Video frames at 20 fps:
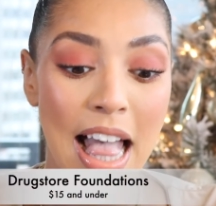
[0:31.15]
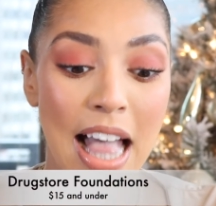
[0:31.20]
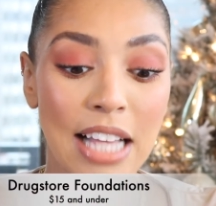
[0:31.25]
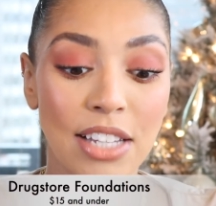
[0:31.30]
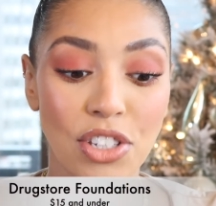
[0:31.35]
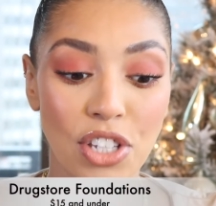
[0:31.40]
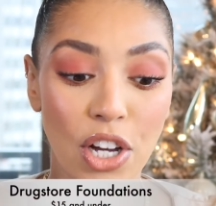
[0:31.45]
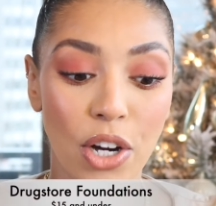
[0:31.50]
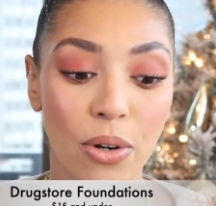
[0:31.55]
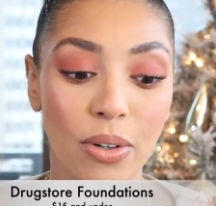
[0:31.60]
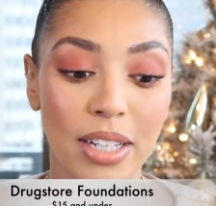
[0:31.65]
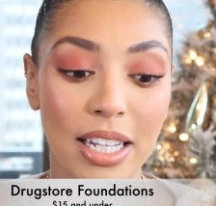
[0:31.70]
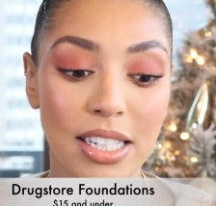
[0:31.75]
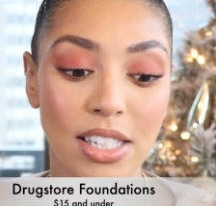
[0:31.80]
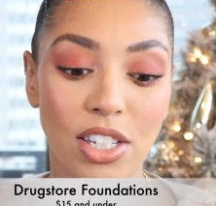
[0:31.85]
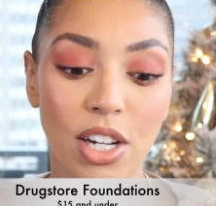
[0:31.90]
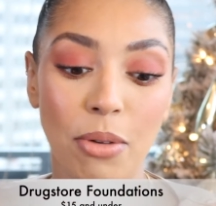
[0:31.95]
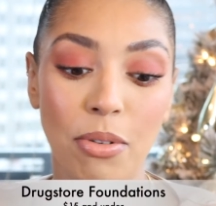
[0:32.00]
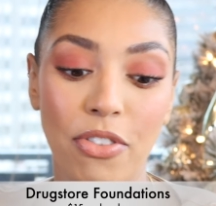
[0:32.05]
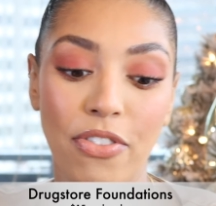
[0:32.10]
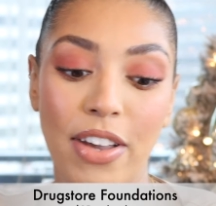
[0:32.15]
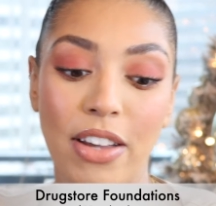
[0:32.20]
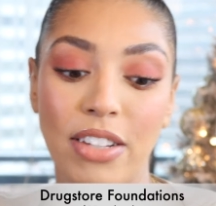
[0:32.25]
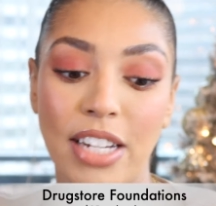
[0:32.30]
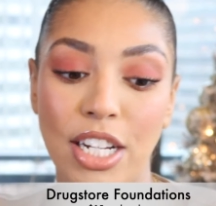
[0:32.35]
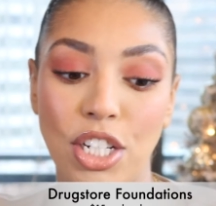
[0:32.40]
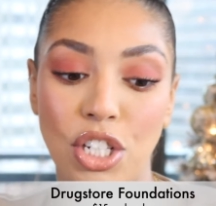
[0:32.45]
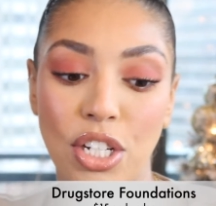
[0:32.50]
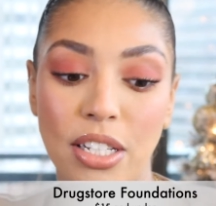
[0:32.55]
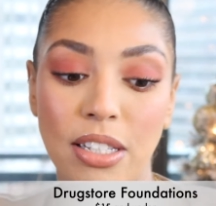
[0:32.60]
So let's start with
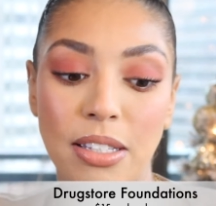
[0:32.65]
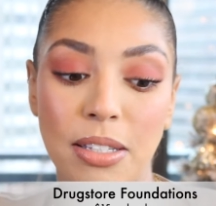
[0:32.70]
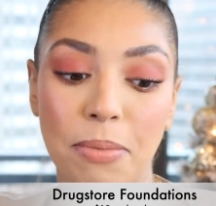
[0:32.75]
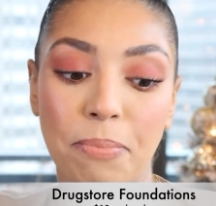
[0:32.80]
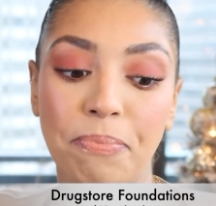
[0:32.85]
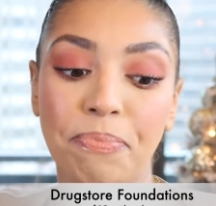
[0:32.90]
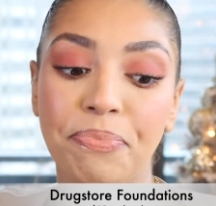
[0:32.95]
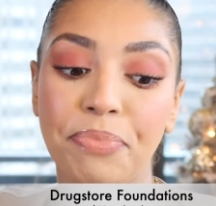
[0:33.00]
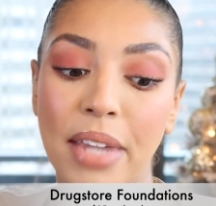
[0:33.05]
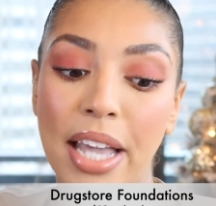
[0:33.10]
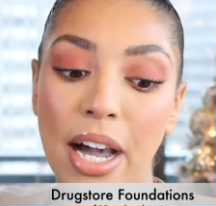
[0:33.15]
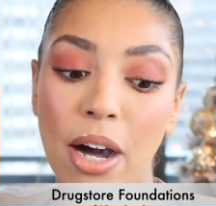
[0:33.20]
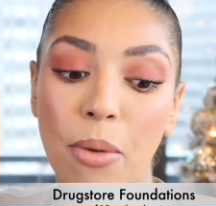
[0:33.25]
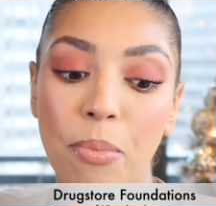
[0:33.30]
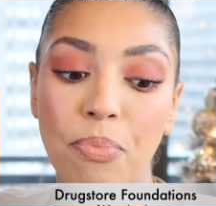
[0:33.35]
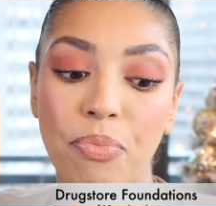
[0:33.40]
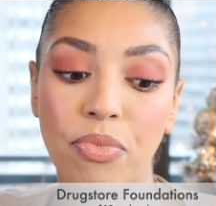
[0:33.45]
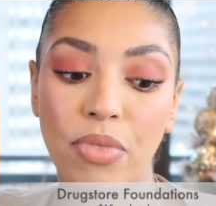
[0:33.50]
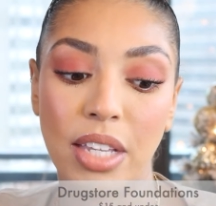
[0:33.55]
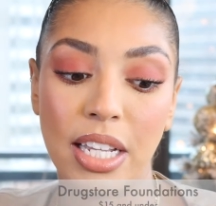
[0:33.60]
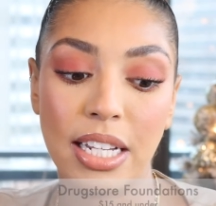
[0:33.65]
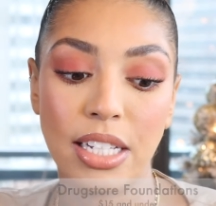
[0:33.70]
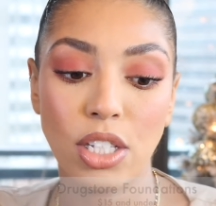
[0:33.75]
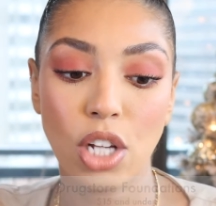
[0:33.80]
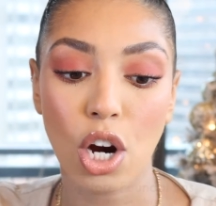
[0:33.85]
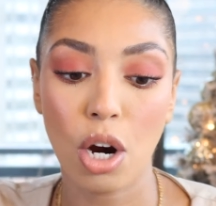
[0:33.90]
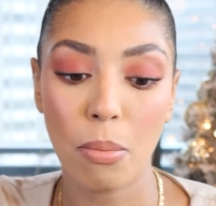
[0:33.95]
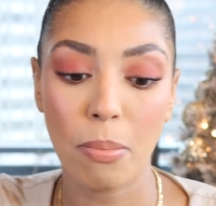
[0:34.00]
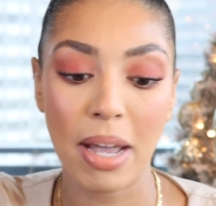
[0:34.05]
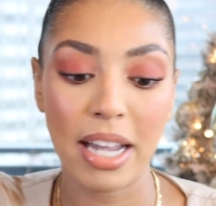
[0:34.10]
foundations. Now, these
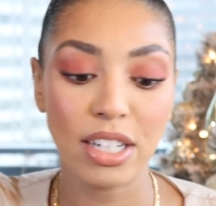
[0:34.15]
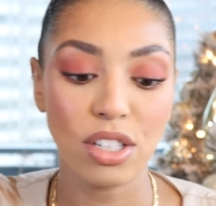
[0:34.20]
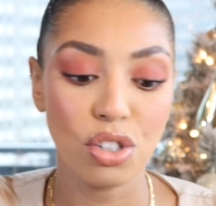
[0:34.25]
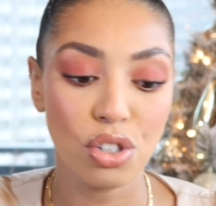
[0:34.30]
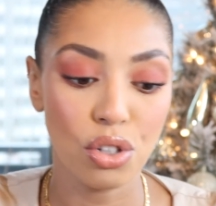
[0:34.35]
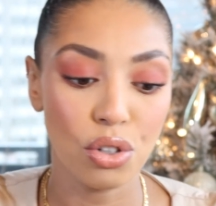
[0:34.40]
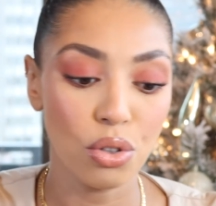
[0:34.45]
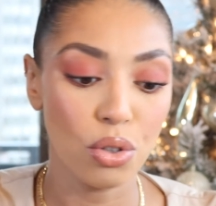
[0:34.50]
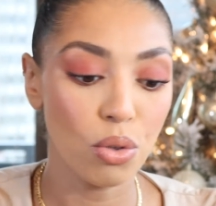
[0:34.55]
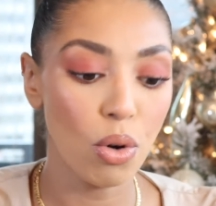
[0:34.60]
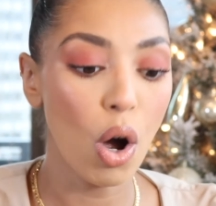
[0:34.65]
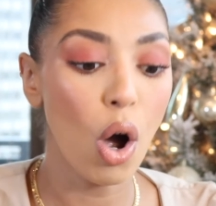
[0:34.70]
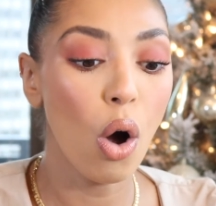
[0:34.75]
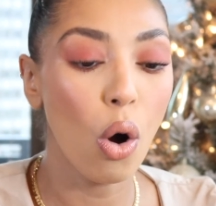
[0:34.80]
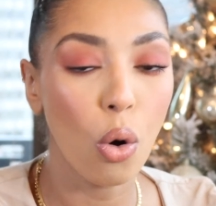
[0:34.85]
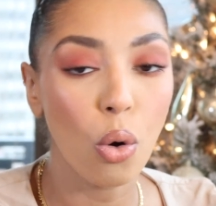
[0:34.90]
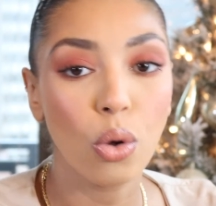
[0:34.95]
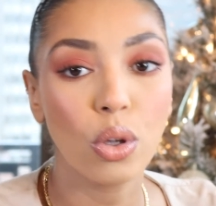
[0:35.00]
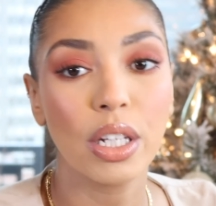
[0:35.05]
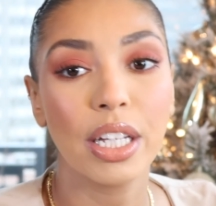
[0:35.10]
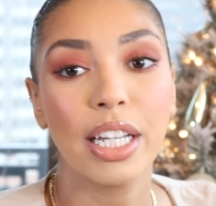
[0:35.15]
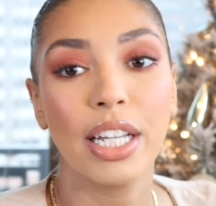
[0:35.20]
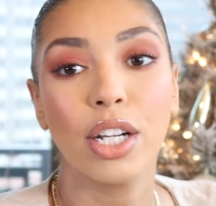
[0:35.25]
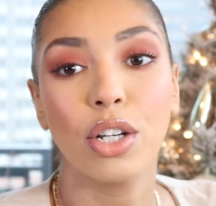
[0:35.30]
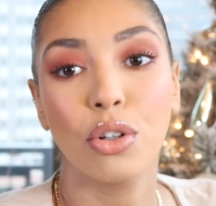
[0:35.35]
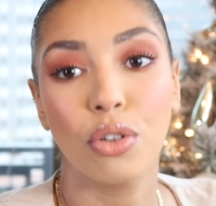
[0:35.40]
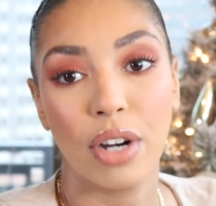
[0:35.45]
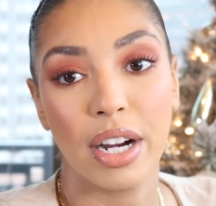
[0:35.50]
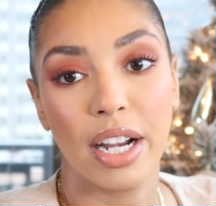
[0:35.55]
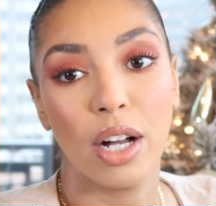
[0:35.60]
are my 2 holy
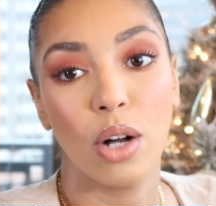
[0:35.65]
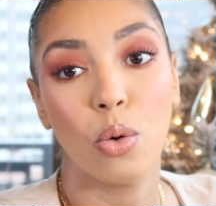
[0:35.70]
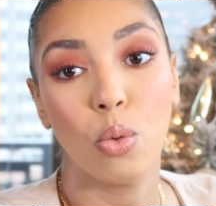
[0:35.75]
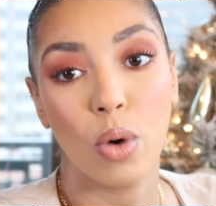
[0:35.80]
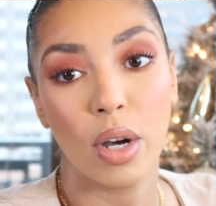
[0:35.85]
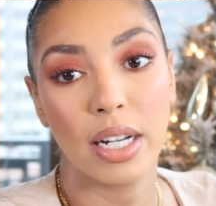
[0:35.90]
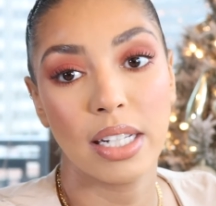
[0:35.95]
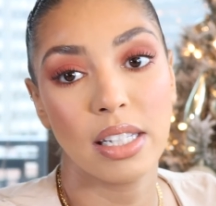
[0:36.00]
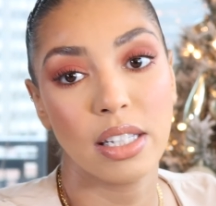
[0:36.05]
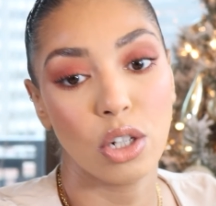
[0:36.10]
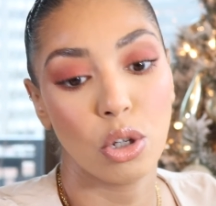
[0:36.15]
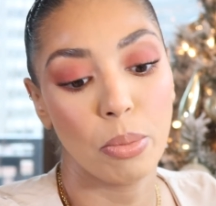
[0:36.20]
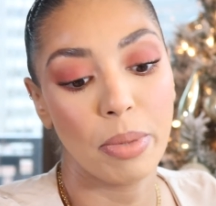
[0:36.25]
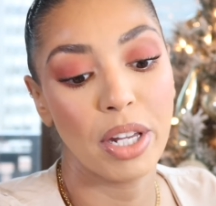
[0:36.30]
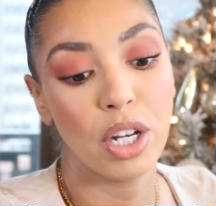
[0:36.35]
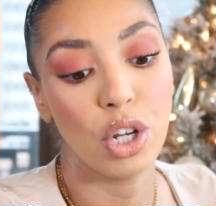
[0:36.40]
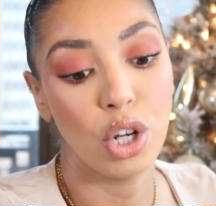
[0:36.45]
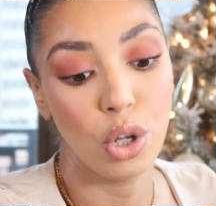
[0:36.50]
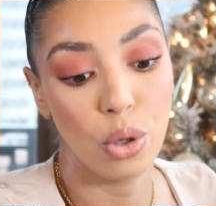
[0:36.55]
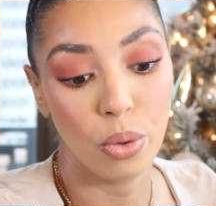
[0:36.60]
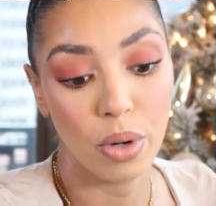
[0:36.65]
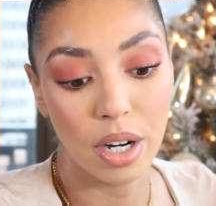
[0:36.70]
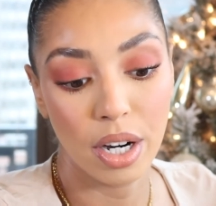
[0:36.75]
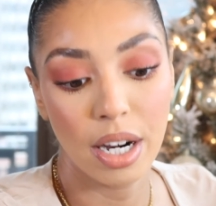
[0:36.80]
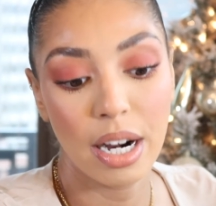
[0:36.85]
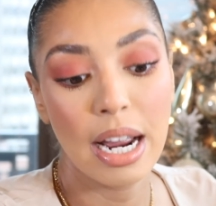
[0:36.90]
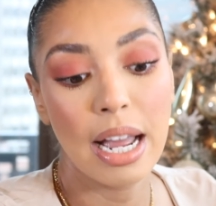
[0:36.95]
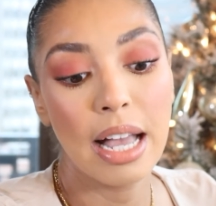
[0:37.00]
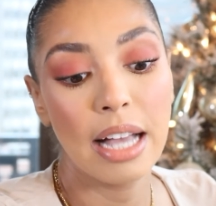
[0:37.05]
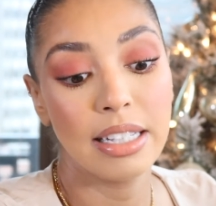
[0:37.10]
grail. One is a little bit
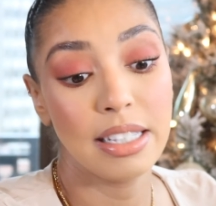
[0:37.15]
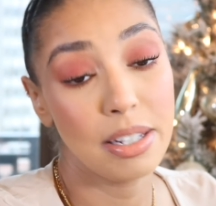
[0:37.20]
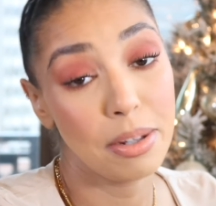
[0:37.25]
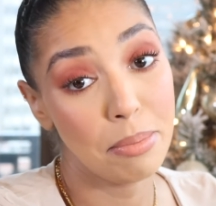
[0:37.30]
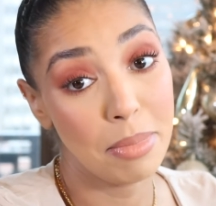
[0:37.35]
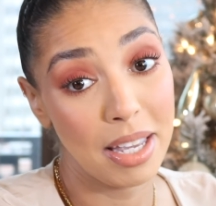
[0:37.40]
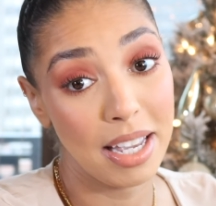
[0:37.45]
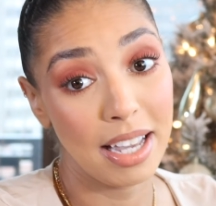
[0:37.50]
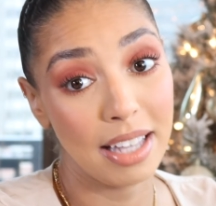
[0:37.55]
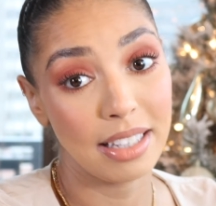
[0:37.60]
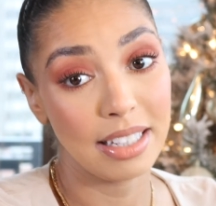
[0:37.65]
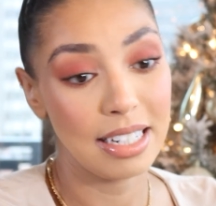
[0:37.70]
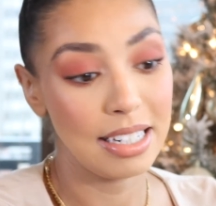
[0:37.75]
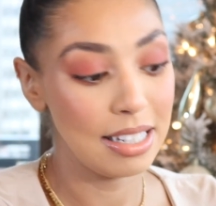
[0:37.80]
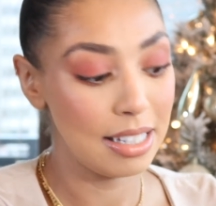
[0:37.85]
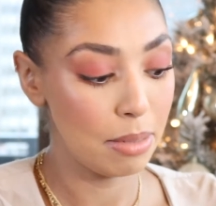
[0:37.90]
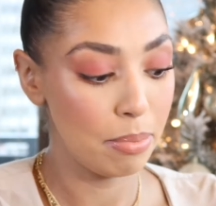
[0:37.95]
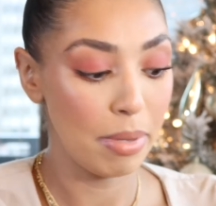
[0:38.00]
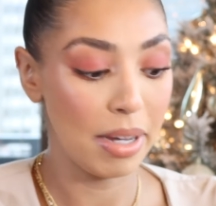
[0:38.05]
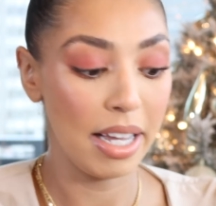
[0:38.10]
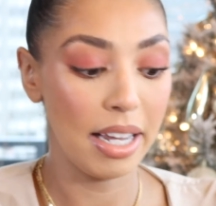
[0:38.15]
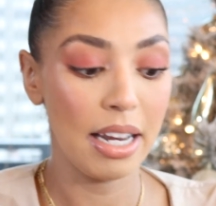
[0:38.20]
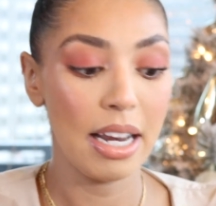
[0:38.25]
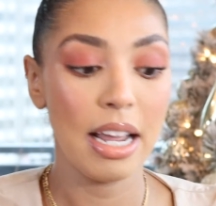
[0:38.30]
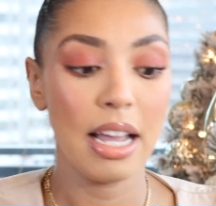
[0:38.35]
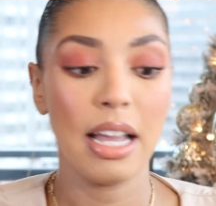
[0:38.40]
newer, to me at least, but